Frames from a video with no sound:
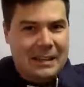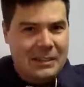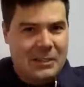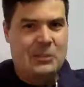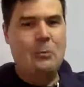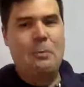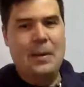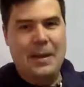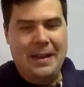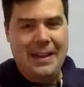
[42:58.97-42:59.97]

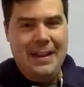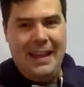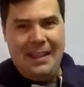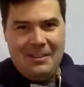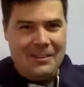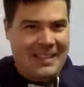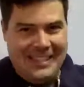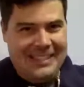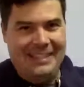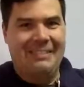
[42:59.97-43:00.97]
stupid, and the
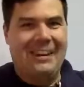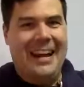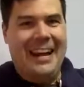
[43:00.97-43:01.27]
reason why